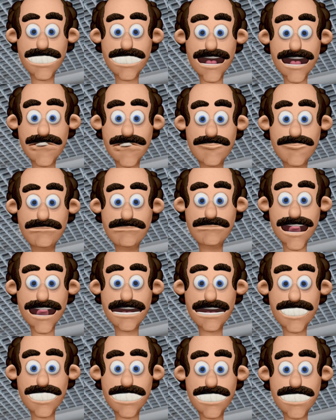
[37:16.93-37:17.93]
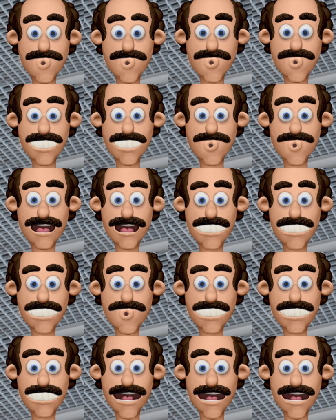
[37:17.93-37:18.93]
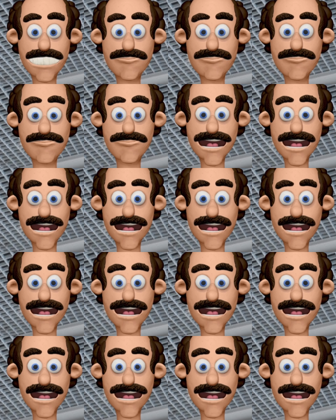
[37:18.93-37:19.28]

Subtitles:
office buildings to improve acoustics,